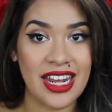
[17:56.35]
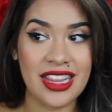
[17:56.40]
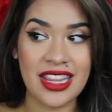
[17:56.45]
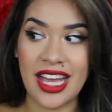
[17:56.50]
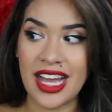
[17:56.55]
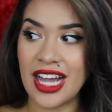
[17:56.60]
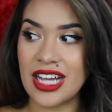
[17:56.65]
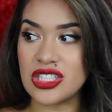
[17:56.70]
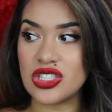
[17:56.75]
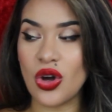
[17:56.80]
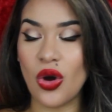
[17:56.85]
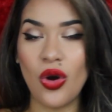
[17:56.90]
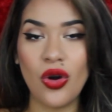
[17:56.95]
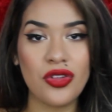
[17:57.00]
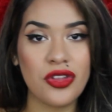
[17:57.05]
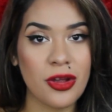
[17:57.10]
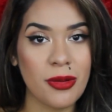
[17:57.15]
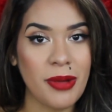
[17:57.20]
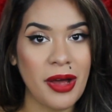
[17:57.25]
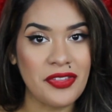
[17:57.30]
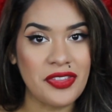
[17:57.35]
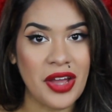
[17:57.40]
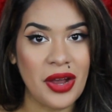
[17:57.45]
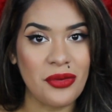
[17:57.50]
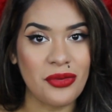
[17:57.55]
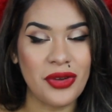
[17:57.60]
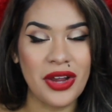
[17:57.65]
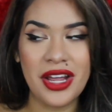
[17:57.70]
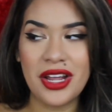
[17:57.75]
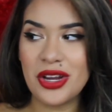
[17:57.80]
and like, I told her about
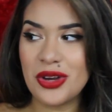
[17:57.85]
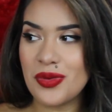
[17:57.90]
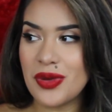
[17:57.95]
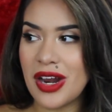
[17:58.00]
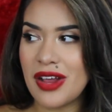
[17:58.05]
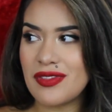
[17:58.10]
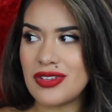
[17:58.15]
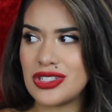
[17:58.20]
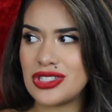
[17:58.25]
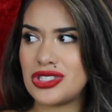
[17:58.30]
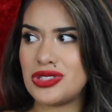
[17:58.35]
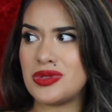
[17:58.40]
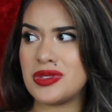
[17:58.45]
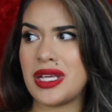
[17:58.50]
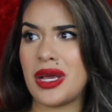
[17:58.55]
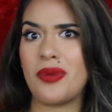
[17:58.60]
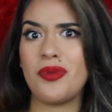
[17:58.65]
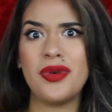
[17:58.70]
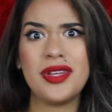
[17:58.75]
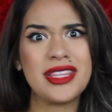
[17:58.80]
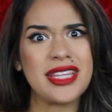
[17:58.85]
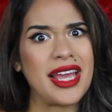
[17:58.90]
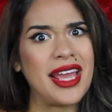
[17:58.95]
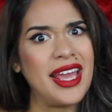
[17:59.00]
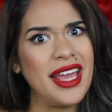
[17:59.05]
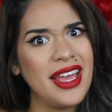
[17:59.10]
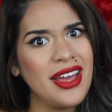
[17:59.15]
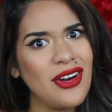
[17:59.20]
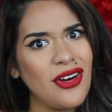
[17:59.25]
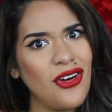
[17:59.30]
that ring or whatever, and she was like, what the
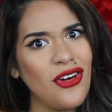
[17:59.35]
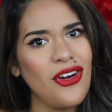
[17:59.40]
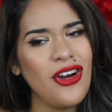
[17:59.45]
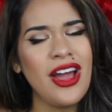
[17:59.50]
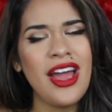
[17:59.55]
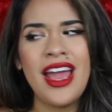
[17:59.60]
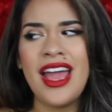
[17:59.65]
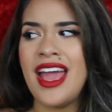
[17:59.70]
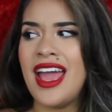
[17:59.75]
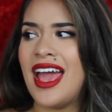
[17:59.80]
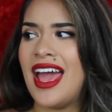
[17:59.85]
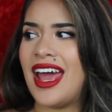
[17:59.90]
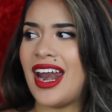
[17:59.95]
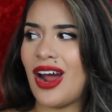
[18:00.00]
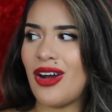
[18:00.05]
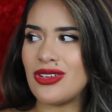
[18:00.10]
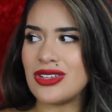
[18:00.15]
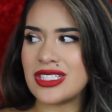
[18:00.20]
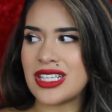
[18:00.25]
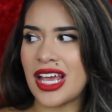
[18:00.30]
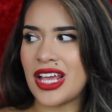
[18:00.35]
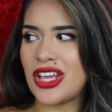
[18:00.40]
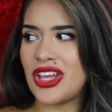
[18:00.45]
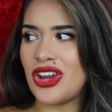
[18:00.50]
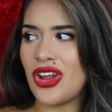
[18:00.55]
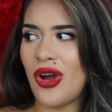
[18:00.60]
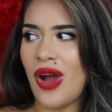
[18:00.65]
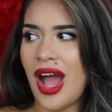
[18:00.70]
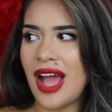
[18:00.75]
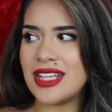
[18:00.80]
hell? And I was like,
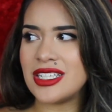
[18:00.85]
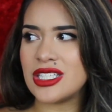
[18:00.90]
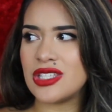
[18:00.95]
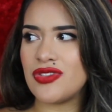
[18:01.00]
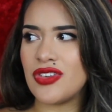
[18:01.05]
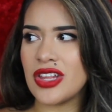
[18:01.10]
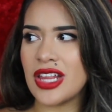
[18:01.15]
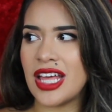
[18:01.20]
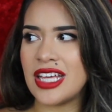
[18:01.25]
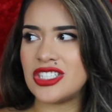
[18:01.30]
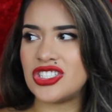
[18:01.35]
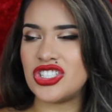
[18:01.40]
you know, I just feel like